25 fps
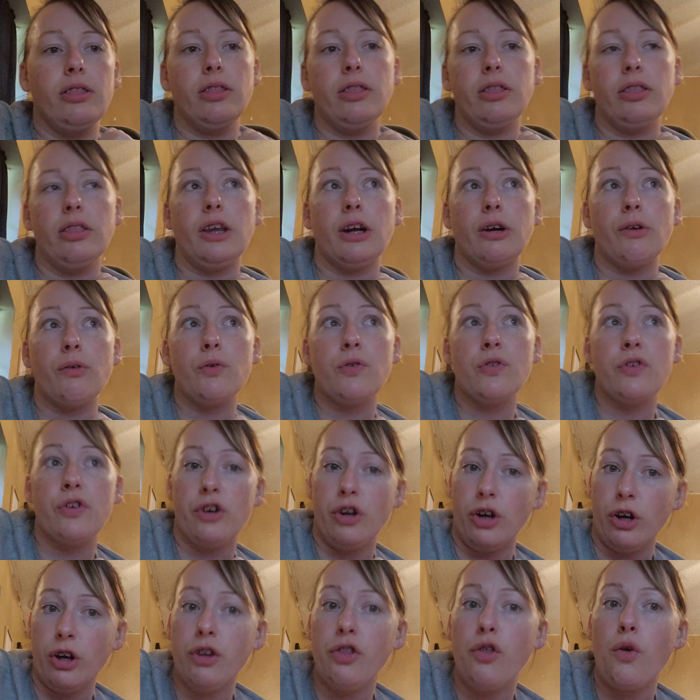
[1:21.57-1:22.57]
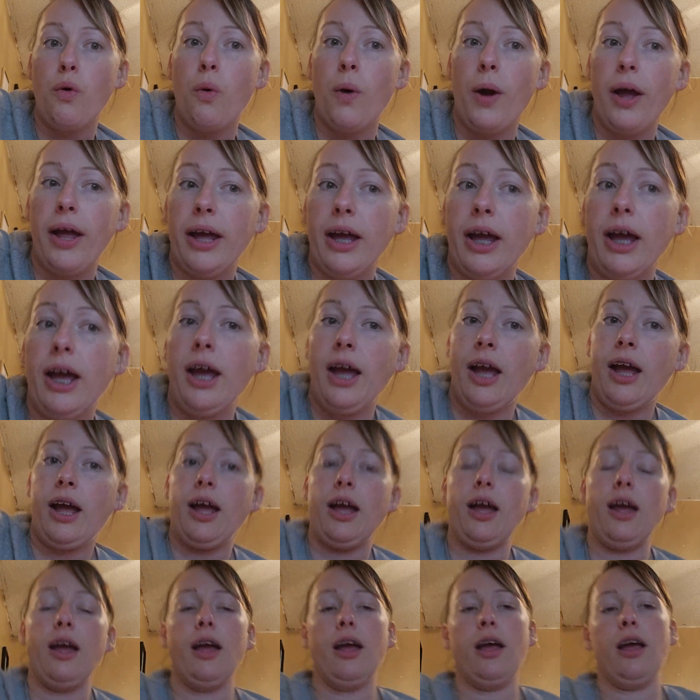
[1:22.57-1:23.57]
There was an earthquake
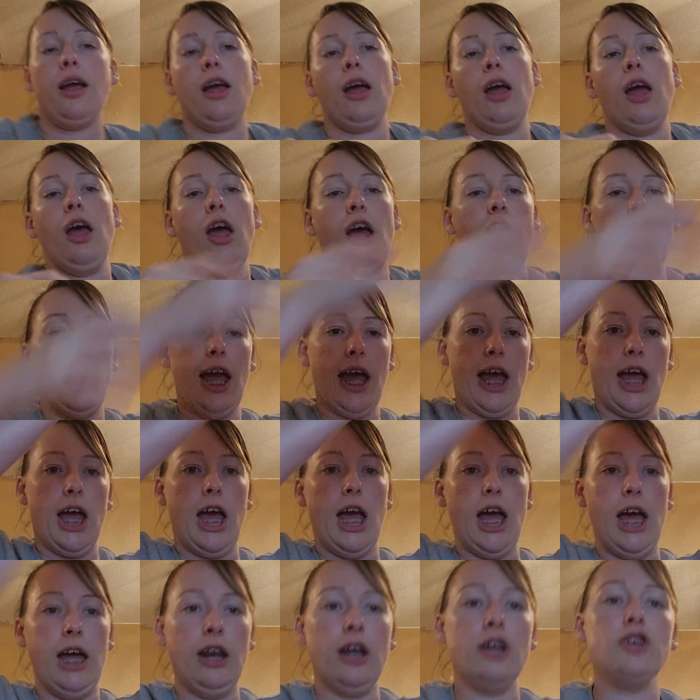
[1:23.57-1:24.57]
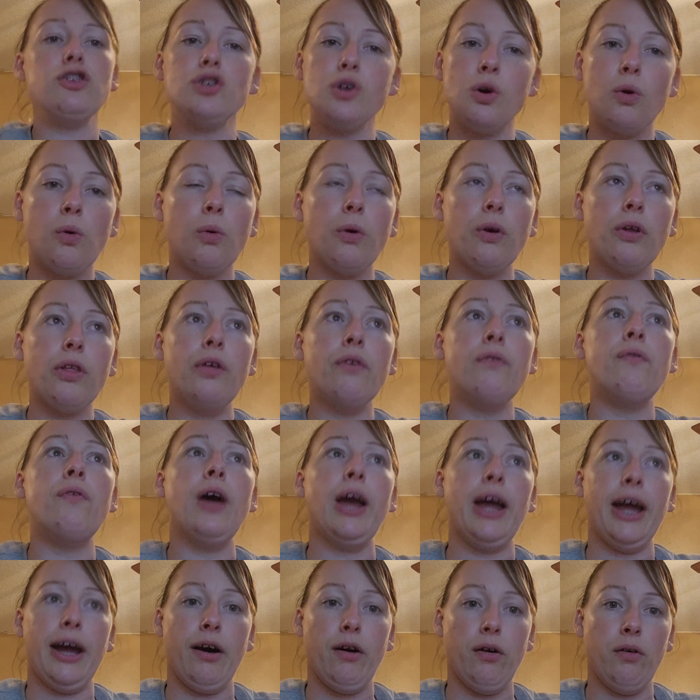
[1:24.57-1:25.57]
and it tore the
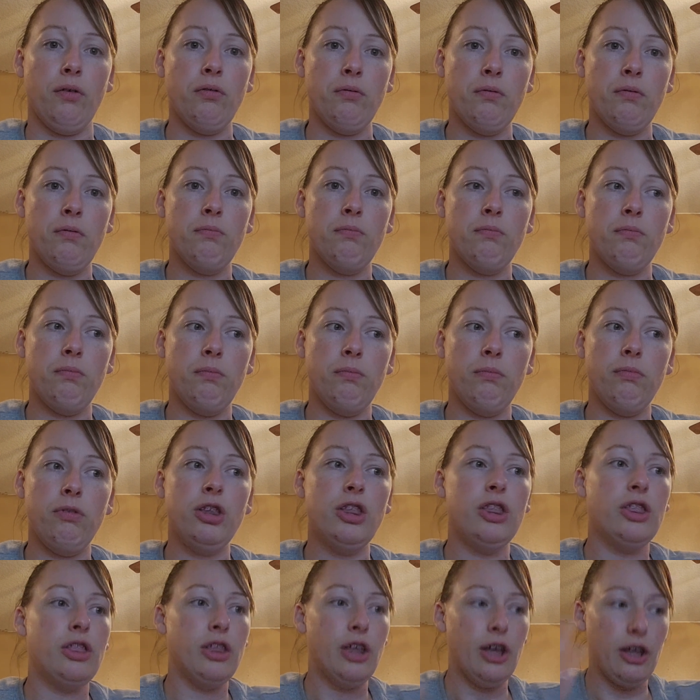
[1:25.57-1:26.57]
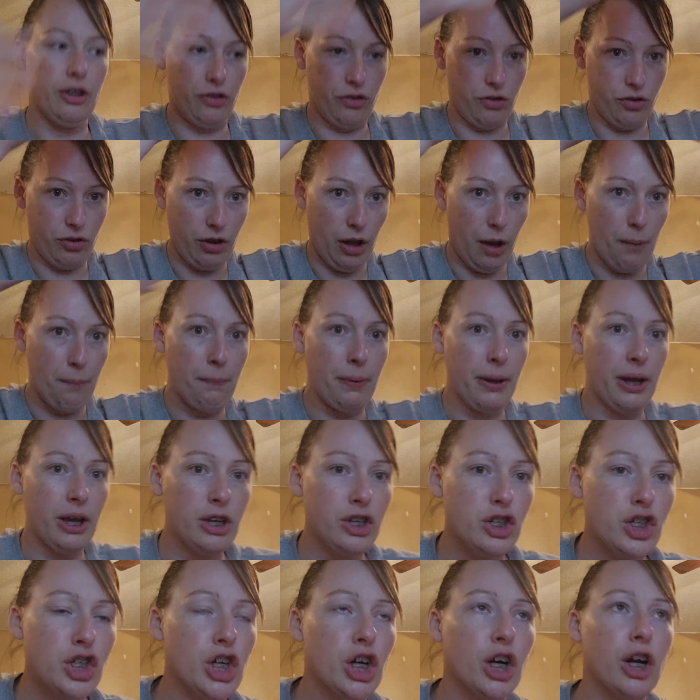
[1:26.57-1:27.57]
veil. It's a
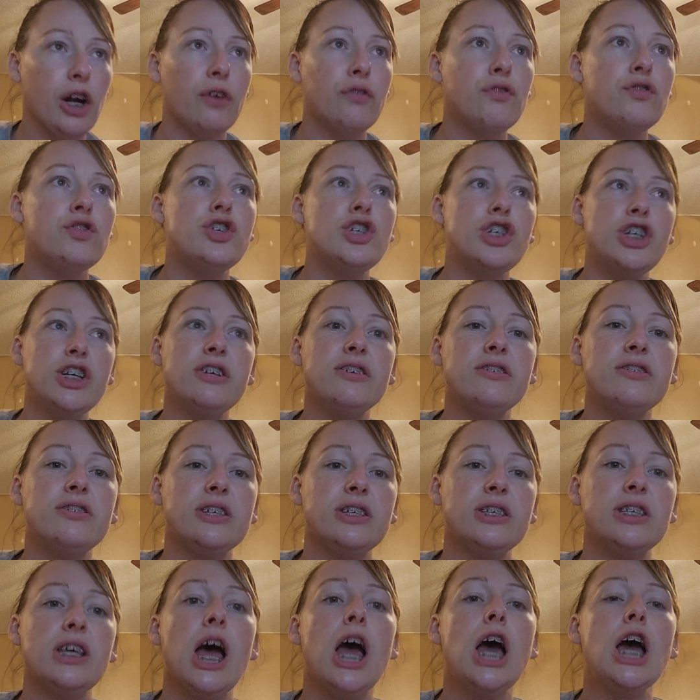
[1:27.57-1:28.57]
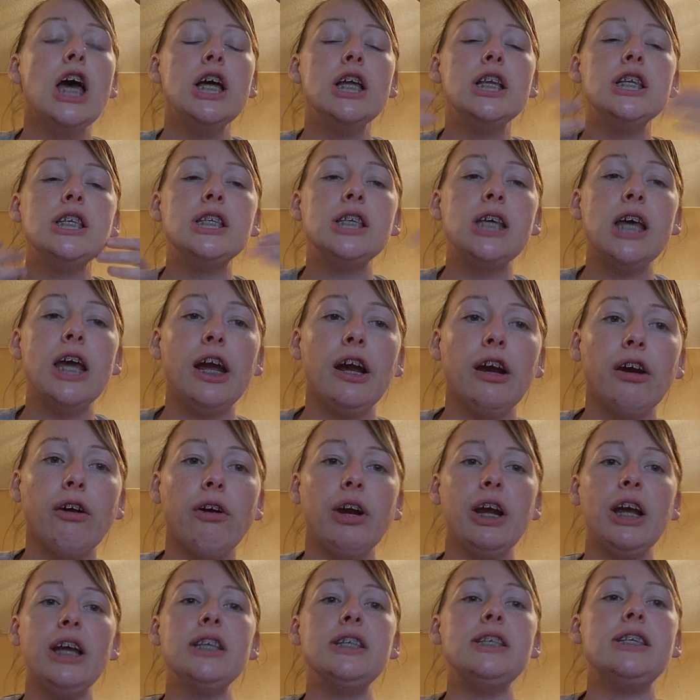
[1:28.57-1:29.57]
picture of Jesus
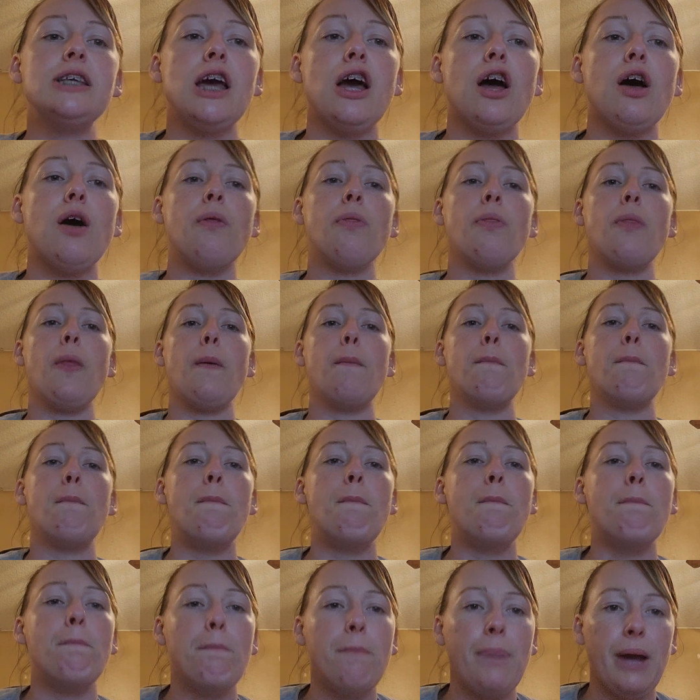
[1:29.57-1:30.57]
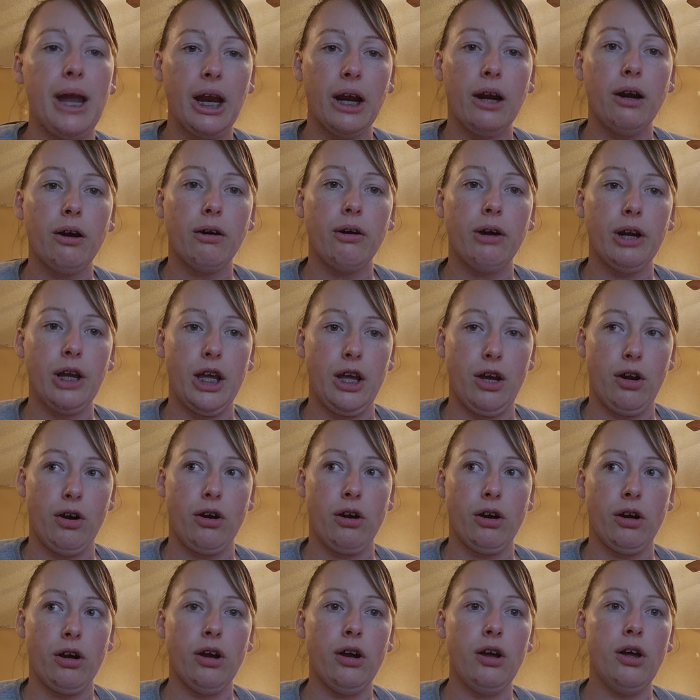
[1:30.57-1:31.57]
tearing down the
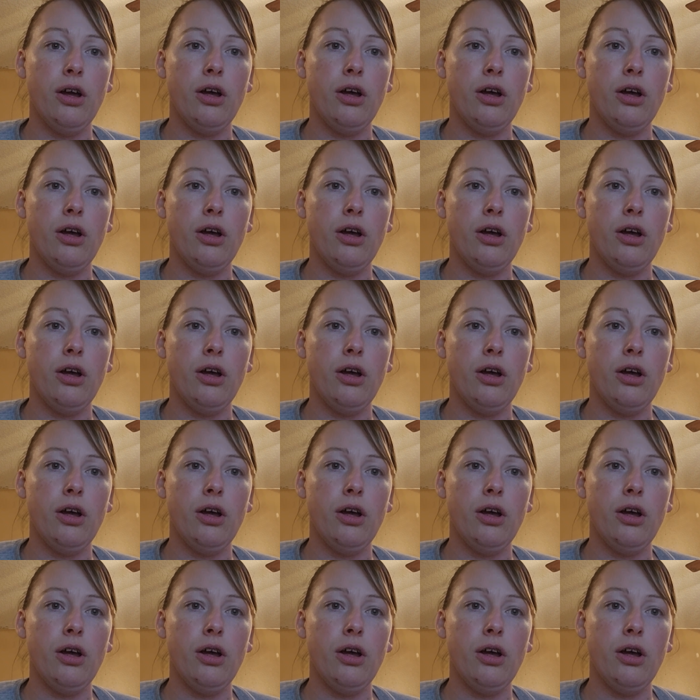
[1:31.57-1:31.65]
barrier